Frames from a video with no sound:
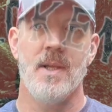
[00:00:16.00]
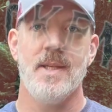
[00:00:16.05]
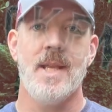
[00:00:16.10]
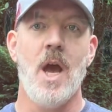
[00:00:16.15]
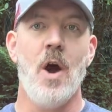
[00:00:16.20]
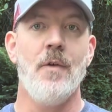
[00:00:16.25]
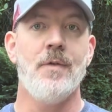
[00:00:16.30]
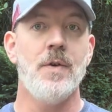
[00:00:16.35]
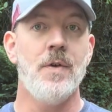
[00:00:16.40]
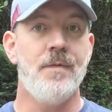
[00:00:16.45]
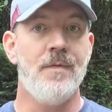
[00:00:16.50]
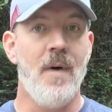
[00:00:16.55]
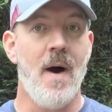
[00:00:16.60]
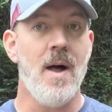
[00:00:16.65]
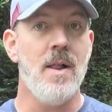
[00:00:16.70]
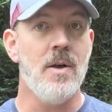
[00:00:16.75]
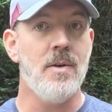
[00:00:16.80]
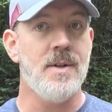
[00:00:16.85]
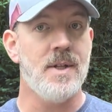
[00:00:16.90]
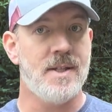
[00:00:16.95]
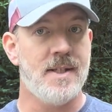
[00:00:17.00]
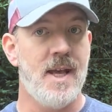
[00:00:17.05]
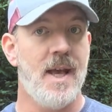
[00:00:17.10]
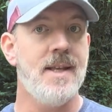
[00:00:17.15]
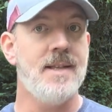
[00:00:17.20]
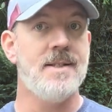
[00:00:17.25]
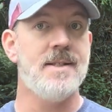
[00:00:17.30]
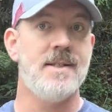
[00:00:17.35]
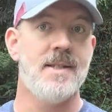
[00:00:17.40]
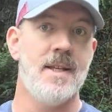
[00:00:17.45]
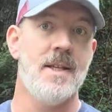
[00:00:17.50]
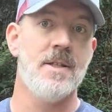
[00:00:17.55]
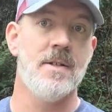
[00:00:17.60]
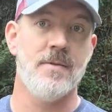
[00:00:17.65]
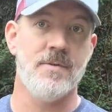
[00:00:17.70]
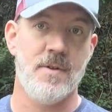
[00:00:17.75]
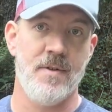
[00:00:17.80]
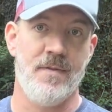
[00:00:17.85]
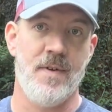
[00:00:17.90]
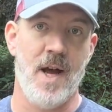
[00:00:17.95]
Now, if you follow the 10 C's of
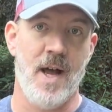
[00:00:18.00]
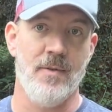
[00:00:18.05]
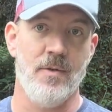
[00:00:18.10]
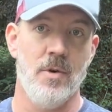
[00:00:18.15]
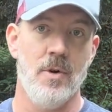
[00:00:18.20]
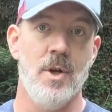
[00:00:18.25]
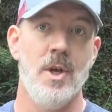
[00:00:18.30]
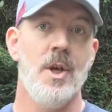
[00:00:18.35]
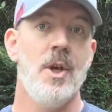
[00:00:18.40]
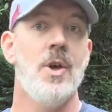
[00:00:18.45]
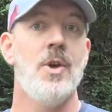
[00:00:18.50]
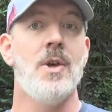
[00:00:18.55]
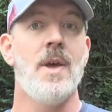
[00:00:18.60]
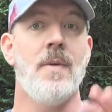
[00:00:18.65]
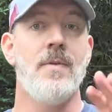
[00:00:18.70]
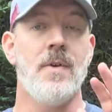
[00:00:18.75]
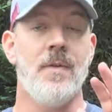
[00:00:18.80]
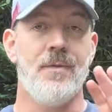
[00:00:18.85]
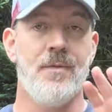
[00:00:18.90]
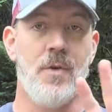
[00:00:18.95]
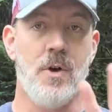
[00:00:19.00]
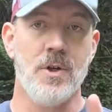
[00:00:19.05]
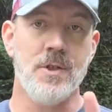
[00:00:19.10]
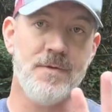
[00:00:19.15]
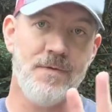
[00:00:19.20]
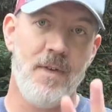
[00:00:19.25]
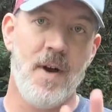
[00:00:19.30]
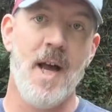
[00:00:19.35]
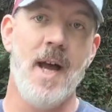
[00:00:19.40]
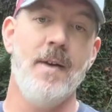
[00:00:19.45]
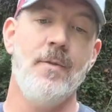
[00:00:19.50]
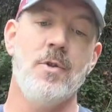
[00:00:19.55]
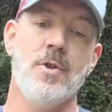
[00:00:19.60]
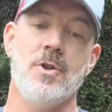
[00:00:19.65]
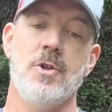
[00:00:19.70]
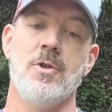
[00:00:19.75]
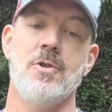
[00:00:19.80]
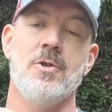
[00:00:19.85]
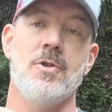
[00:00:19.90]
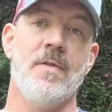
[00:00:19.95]
survival, you have your first 5, which are
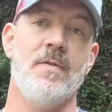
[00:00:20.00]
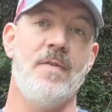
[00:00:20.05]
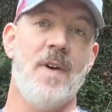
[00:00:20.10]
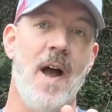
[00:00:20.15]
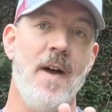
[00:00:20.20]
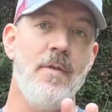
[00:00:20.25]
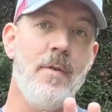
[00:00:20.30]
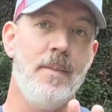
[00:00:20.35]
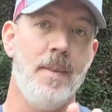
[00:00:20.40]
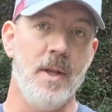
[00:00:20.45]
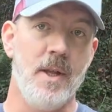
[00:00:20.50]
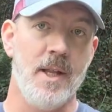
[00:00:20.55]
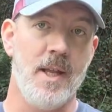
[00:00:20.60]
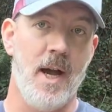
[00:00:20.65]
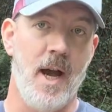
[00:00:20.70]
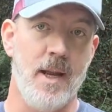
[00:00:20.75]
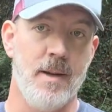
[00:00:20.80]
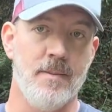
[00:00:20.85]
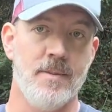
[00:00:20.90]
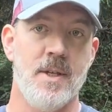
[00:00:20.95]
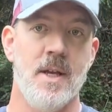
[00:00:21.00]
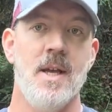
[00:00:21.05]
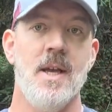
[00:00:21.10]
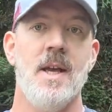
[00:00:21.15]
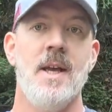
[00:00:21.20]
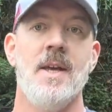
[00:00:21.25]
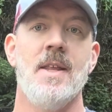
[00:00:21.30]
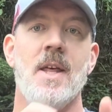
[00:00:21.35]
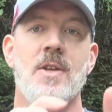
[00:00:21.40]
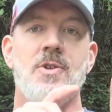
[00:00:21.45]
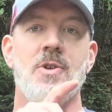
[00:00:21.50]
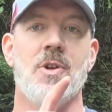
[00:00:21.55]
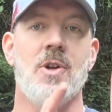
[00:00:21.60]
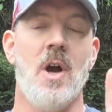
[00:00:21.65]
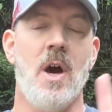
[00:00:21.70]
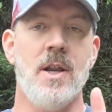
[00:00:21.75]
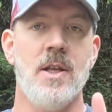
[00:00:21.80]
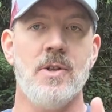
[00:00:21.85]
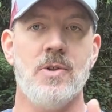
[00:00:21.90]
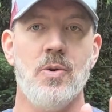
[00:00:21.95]
your survivability items. That's your
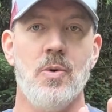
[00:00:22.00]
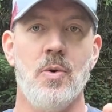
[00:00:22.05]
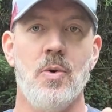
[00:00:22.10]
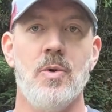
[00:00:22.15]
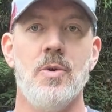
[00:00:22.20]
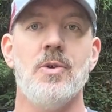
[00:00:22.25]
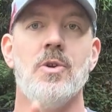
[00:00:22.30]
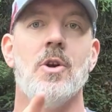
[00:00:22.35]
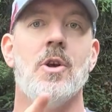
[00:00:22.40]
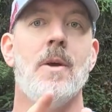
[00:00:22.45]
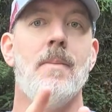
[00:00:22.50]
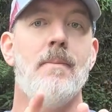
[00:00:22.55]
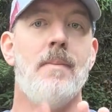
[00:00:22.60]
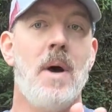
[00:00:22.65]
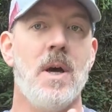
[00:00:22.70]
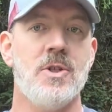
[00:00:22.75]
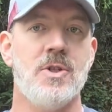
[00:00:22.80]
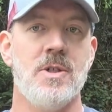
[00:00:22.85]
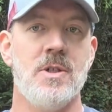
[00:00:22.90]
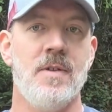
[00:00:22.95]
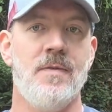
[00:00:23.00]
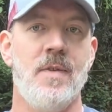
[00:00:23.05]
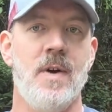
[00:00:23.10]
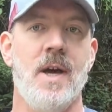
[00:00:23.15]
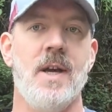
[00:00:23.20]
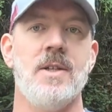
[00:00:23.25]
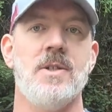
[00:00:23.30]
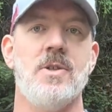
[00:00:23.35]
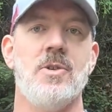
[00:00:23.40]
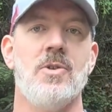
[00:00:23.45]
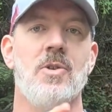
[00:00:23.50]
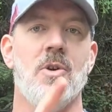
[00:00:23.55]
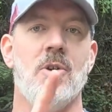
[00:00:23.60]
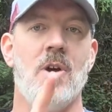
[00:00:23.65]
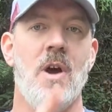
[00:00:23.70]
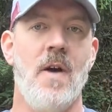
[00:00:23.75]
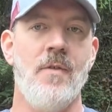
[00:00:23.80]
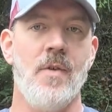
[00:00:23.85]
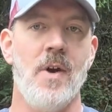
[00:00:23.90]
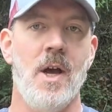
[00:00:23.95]
cutting tool, your combustion device, your
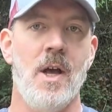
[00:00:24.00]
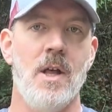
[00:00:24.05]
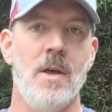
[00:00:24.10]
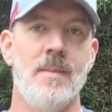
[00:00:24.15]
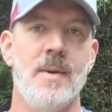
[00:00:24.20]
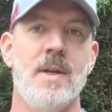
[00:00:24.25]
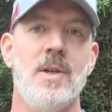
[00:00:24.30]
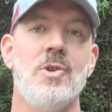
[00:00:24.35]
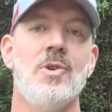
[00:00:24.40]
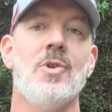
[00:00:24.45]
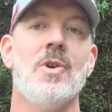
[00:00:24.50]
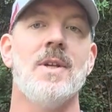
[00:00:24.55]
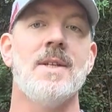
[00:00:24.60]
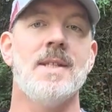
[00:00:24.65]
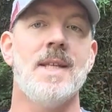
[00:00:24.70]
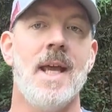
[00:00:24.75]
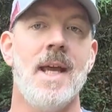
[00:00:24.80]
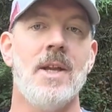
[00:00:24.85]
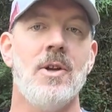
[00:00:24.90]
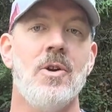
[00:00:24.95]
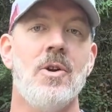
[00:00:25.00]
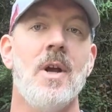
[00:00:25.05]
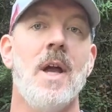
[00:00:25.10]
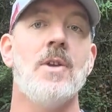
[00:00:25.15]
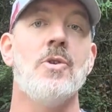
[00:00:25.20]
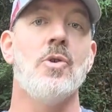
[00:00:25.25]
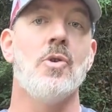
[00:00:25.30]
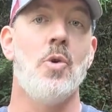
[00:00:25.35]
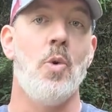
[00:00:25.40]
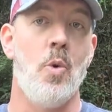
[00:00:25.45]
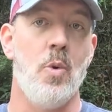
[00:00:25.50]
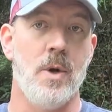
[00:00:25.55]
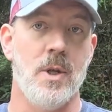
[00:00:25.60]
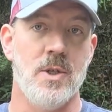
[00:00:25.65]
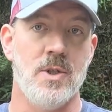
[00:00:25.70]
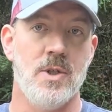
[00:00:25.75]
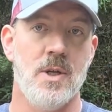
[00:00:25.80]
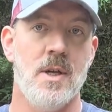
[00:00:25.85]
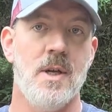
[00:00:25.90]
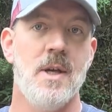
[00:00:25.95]
cover element, your container, and your cordage.